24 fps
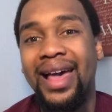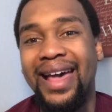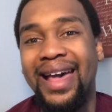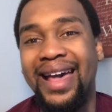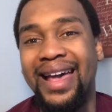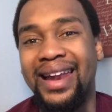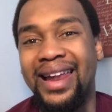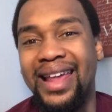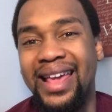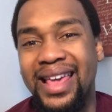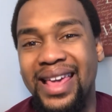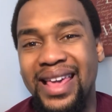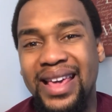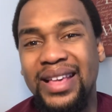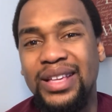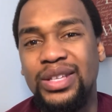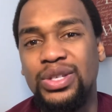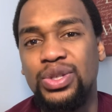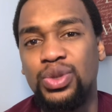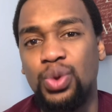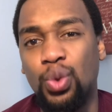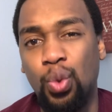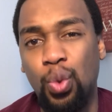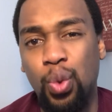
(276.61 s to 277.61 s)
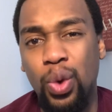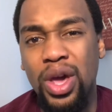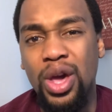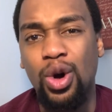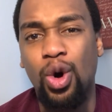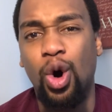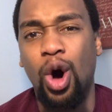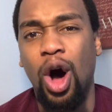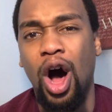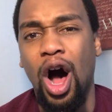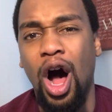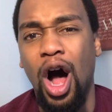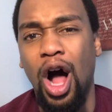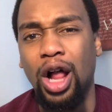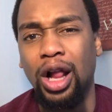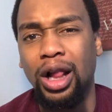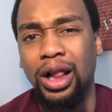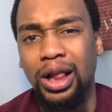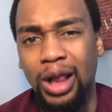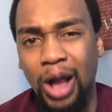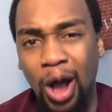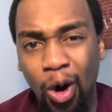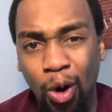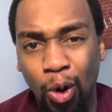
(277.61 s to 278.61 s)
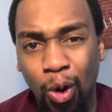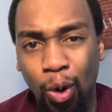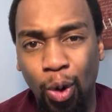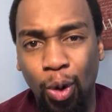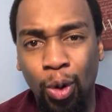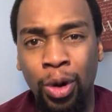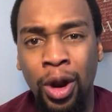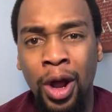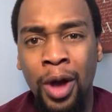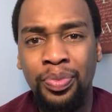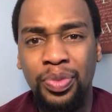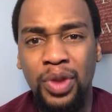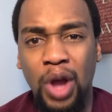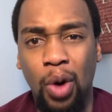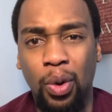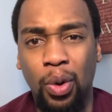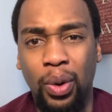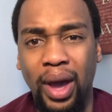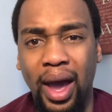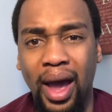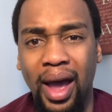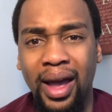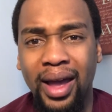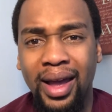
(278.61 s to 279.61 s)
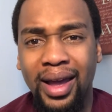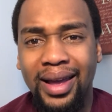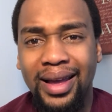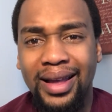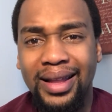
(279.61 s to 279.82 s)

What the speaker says: and his will alone, okay?